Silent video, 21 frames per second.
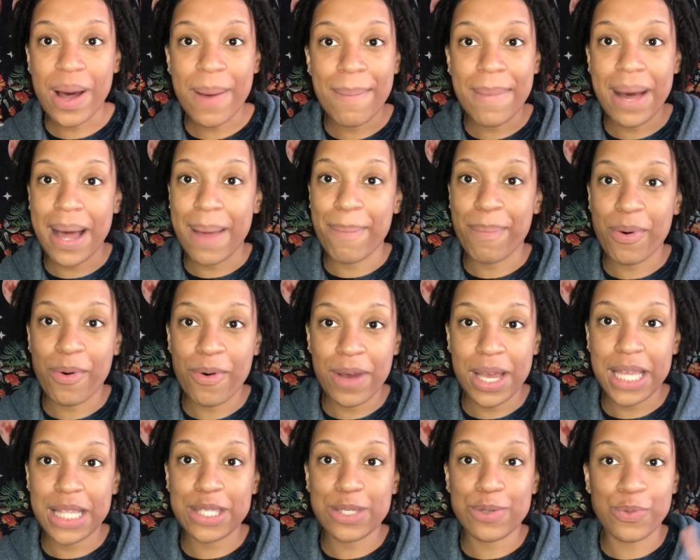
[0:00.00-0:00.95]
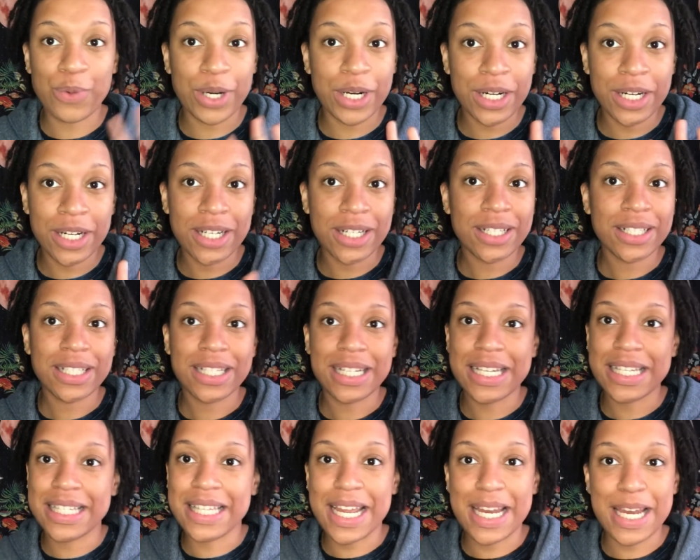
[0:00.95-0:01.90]
my points were
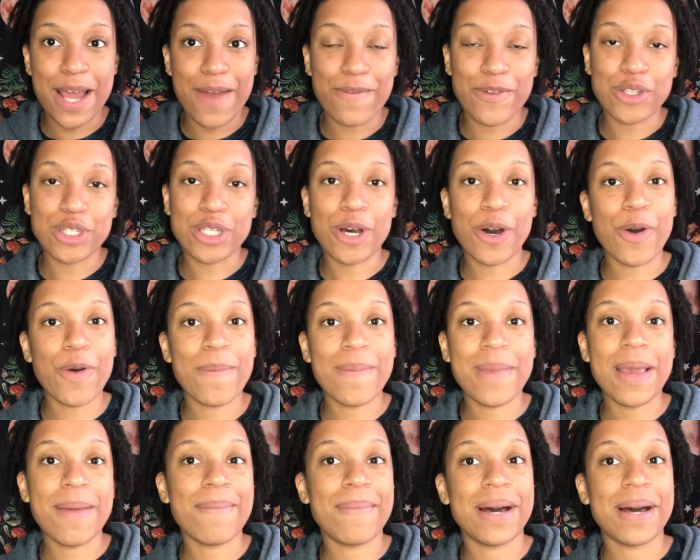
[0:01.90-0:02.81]
because they never told me,